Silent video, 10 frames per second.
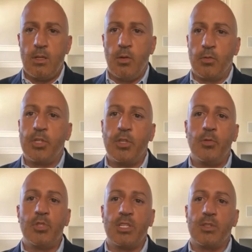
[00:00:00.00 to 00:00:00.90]

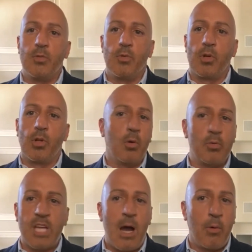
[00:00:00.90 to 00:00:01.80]
use it to
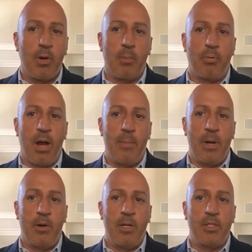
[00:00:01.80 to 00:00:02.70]
close out a
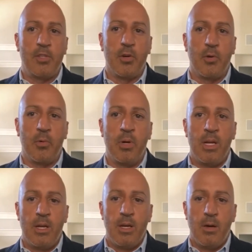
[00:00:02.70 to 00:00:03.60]
primary, so
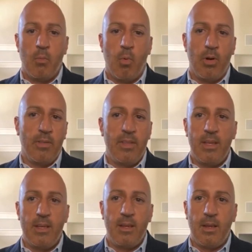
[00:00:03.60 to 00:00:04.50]
one of
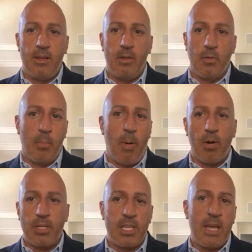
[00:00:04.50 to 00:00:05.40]
the
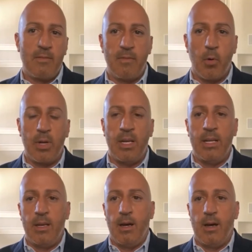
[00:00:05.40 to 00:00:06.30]
parties can't vote in
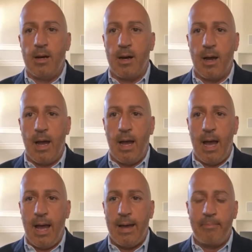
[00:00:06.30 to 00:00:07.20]
it.
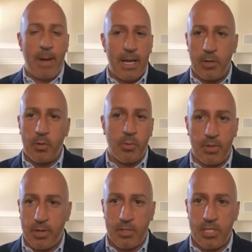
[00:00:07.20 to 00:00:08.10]
I agree with
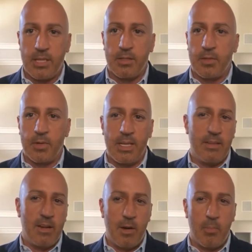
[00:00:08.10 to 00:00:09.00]
our state attorney Dave
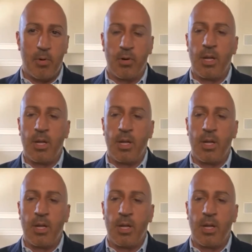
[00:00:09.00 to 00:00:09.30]
Ehrenberg.